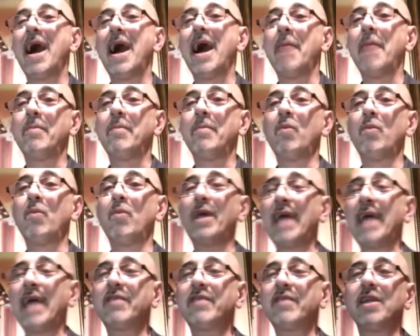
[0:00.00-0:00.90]
What have
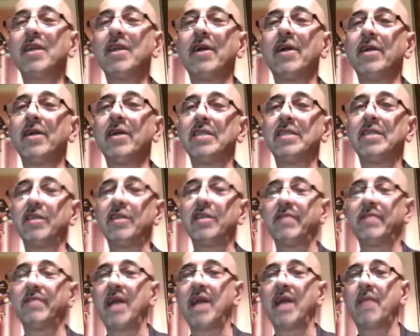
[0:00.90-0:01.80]
you learned? You've been
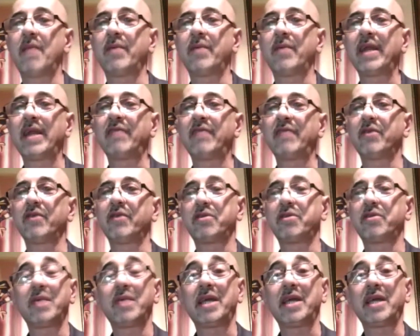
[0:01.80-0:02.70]
operating for 3
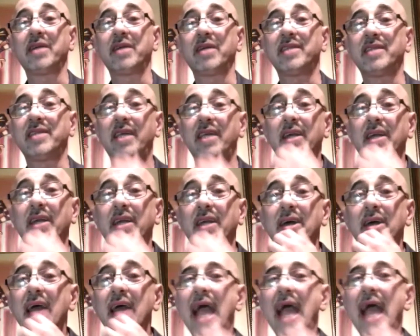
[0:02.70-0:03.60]
years here.
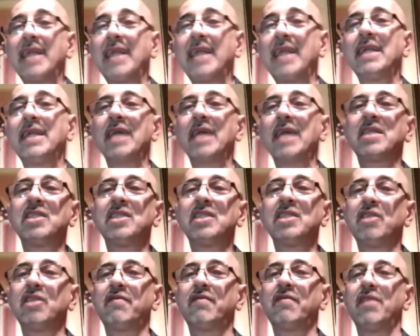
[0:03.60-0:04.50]
Any lessons you've
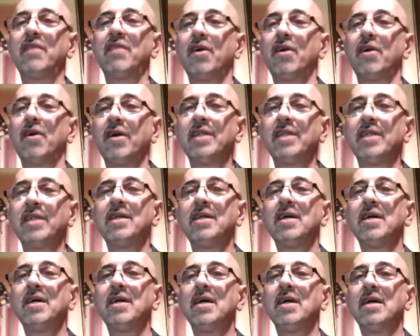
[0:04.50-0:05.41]
learned
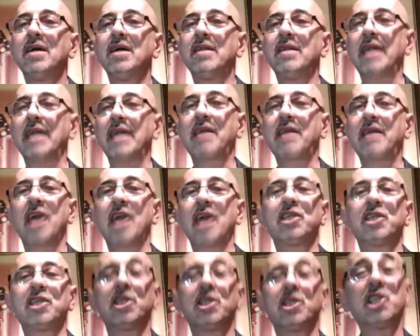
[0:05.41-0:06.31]
that got you to
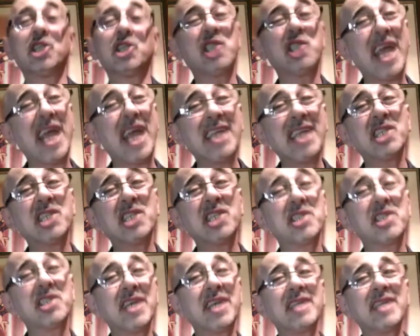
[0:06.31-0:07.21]
change things